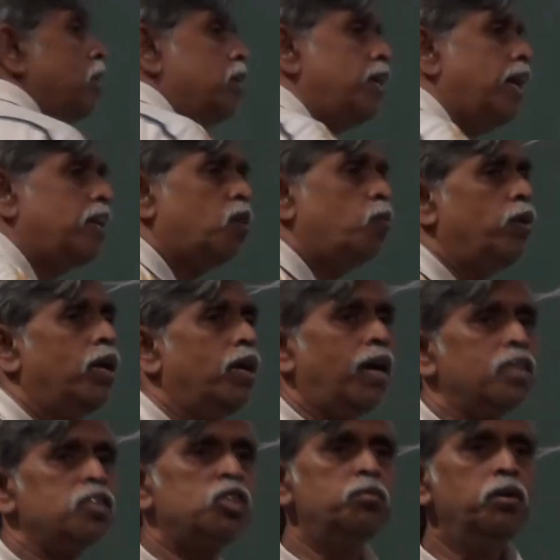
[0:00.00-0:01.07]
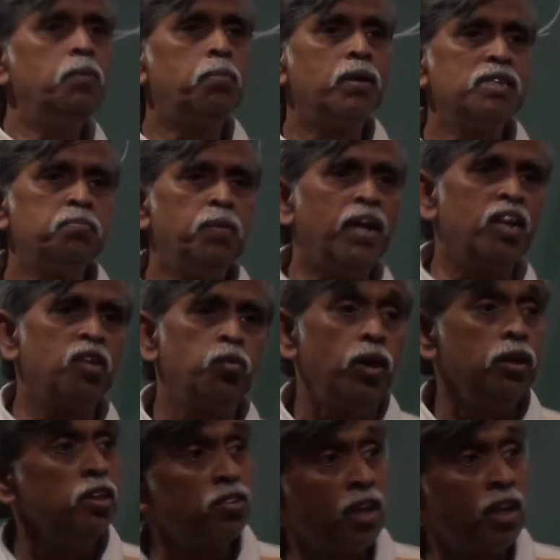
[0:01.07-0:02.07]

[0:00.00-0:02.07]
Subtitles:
delta V has to be plus minus 1. This